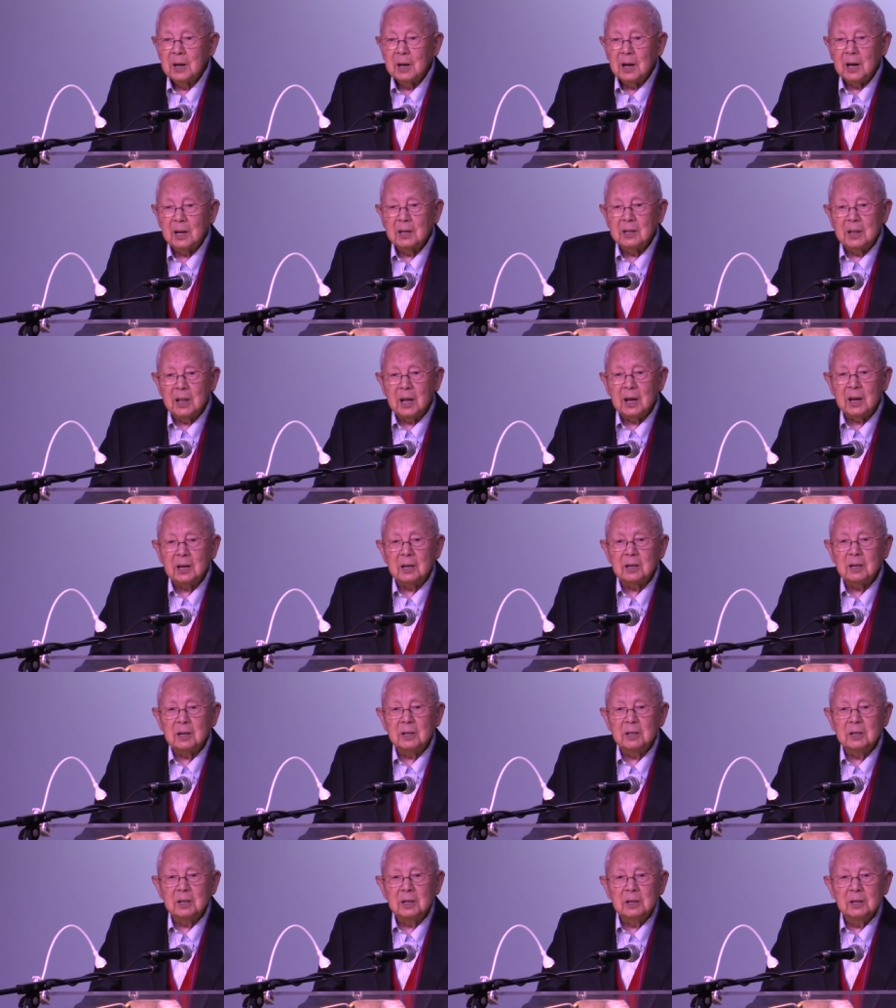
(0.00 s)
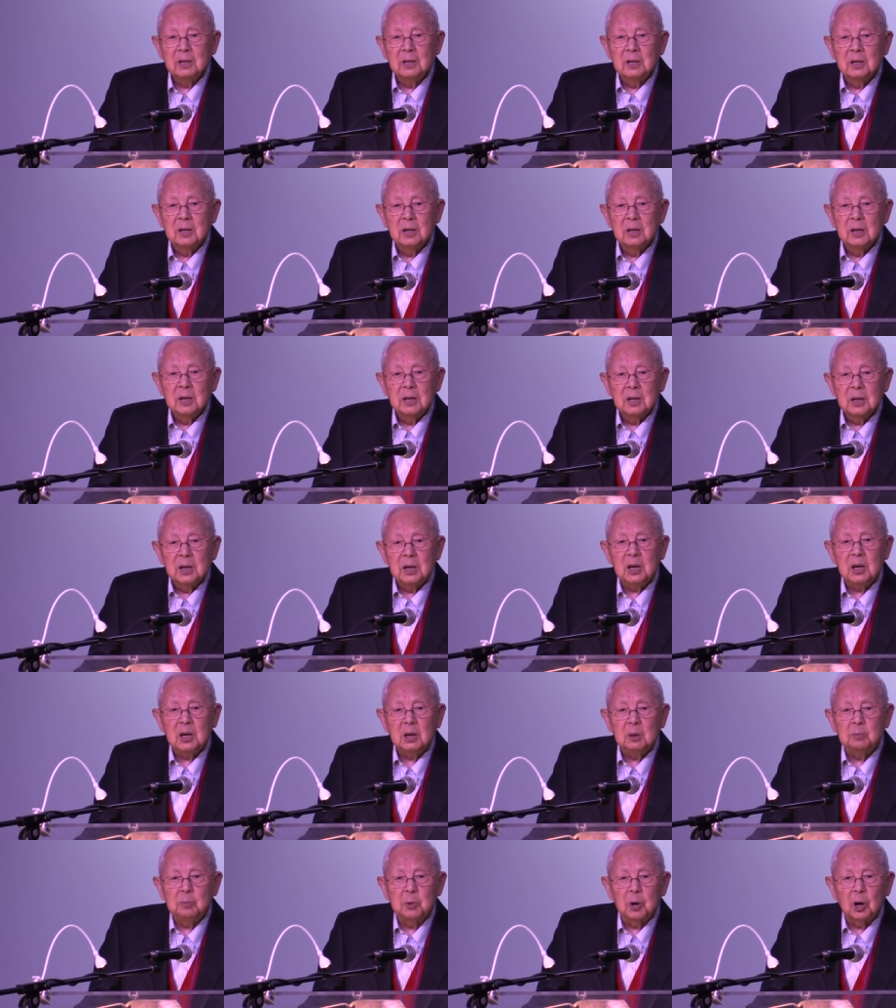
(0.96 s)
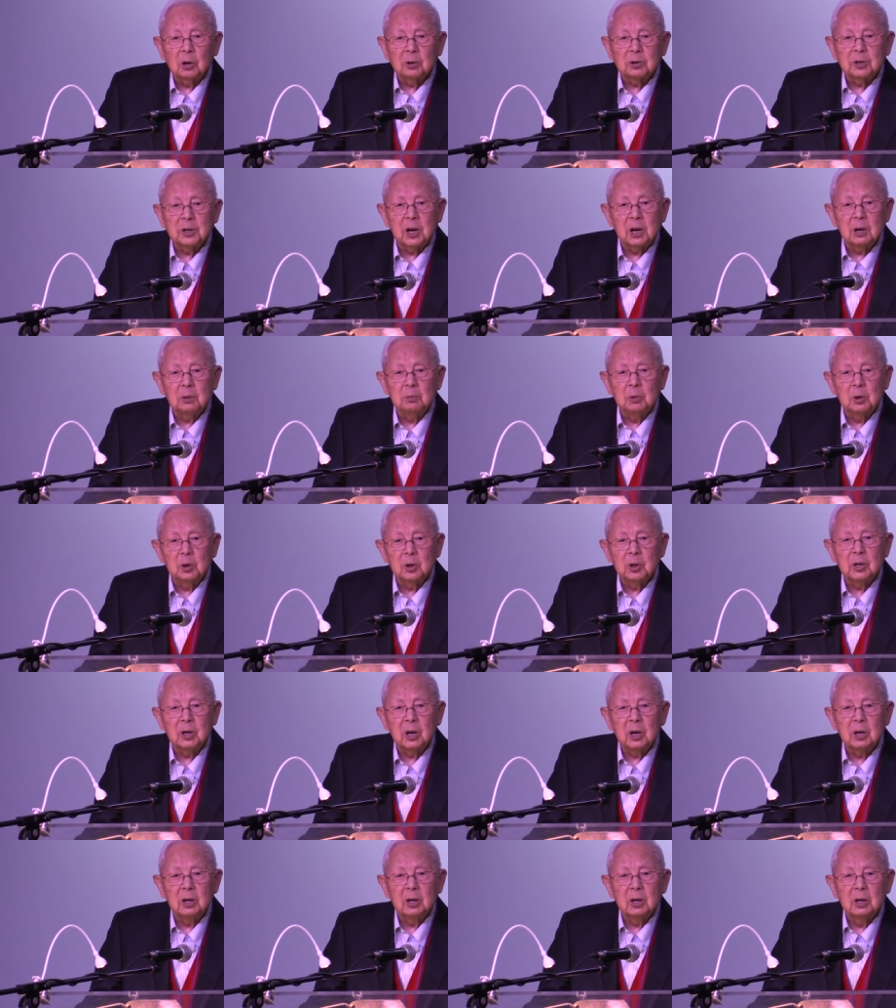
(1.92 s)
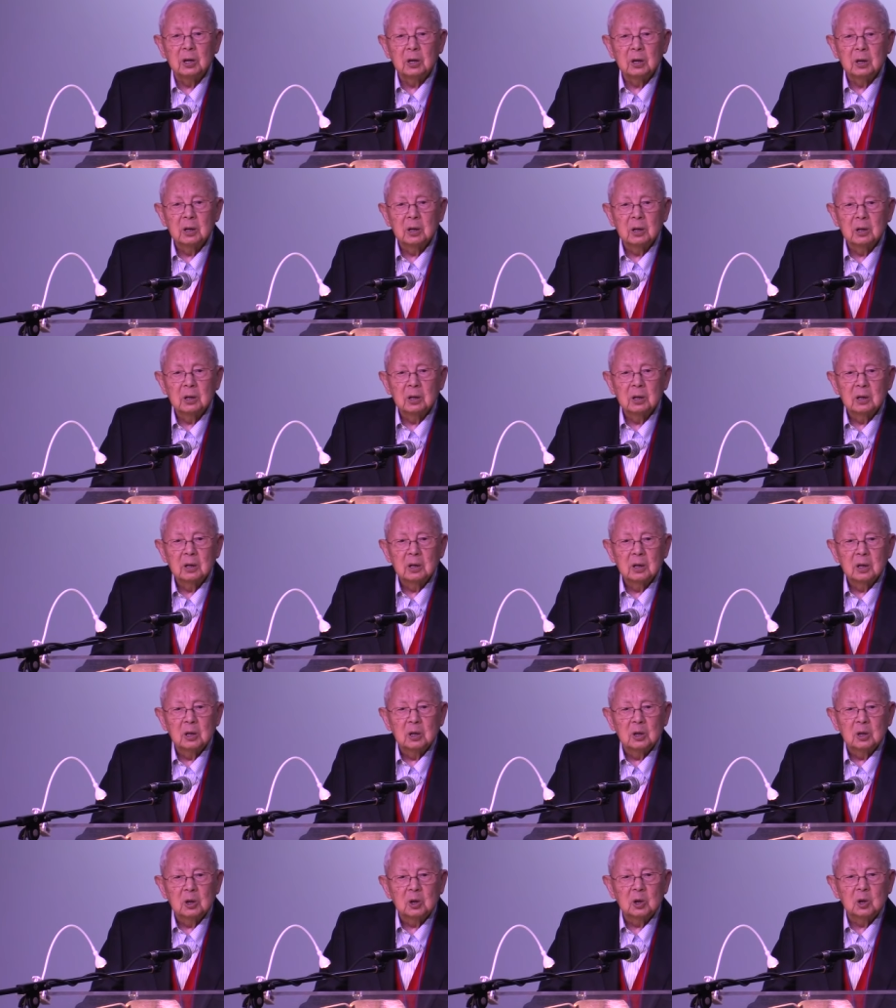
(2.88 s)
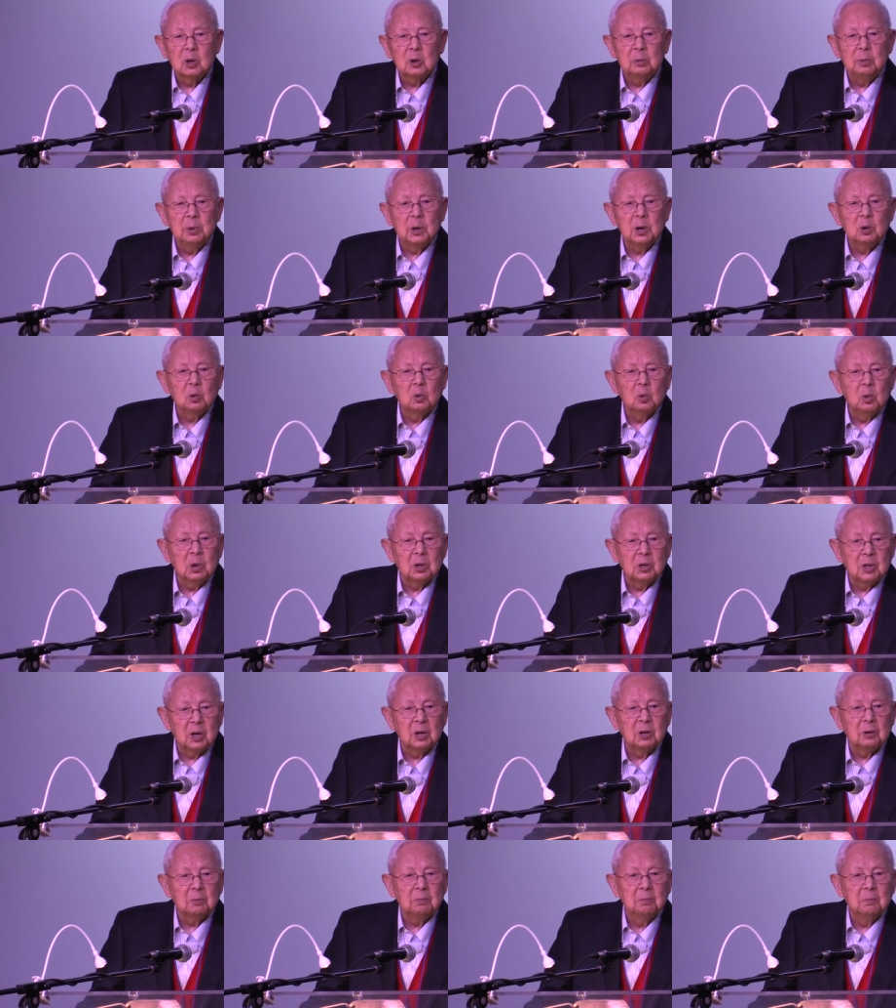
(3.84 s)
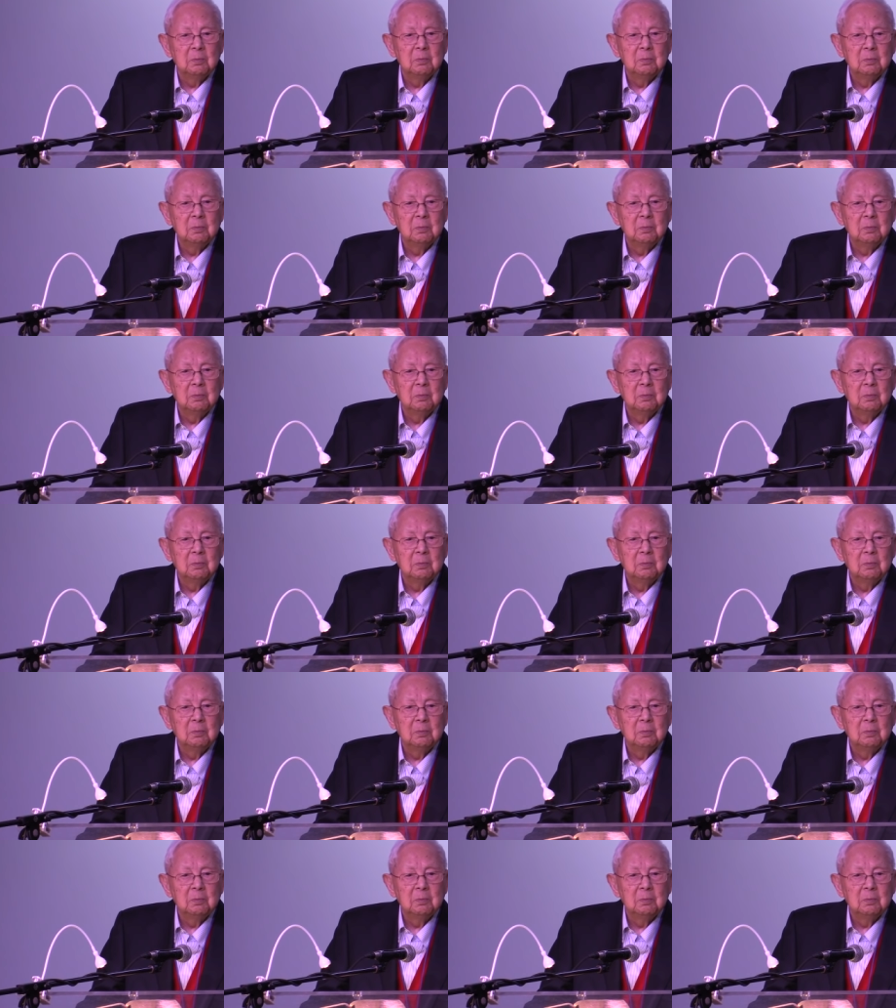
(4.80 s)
and then he brought Timothy to be with him.